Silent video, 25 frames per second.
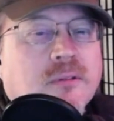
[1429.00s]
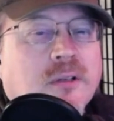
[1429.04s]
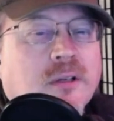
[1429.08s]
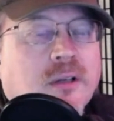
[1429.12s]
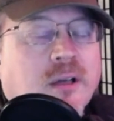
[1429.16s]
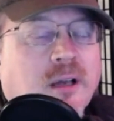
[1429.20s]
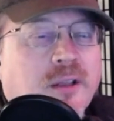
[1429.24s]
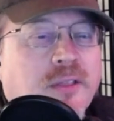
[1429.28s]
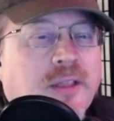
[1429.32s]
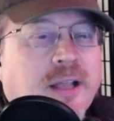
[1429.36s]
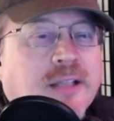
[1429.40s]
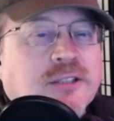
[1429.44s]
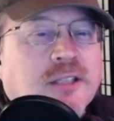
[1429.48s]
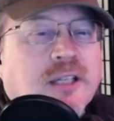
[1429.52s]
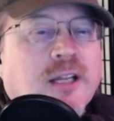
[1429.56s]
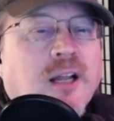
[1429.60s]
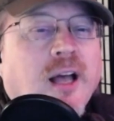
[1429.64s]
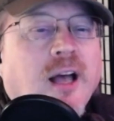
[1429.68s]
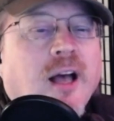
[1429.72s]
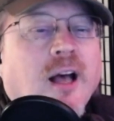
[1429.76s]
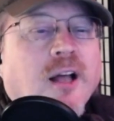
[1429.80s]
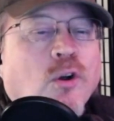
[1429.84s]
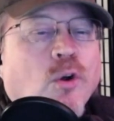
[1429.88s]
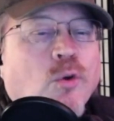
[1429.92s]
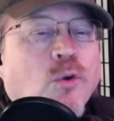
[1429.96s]
That's a,
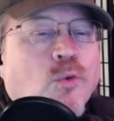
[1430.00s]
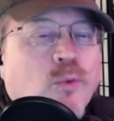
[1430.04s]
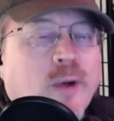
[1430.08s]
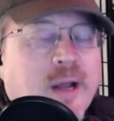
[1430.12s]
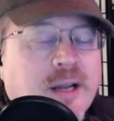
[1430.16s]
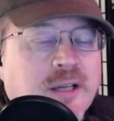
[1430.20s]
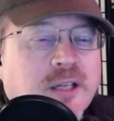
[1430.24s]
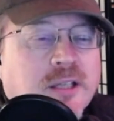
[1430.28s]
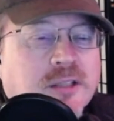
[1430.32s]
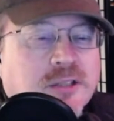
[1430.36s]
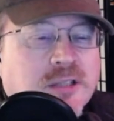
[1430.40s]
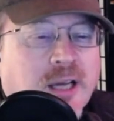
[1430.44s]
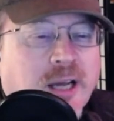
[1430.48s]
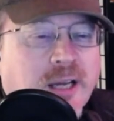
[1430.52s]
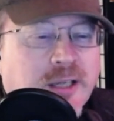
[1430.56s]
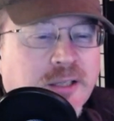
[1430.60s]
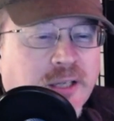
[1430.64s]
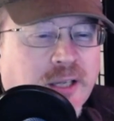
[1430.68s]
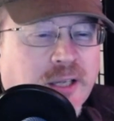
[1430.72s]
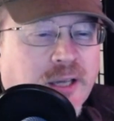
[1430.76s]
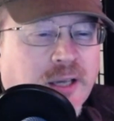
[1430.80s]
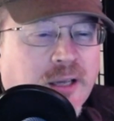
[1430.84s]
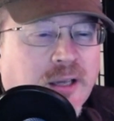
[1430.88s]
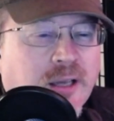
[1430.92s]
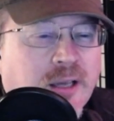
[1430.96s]
a, horrendous
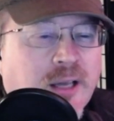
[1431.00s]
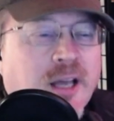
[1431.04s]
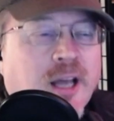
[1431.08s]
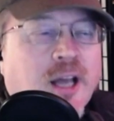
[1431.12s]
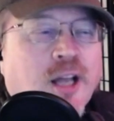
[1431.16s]
idea.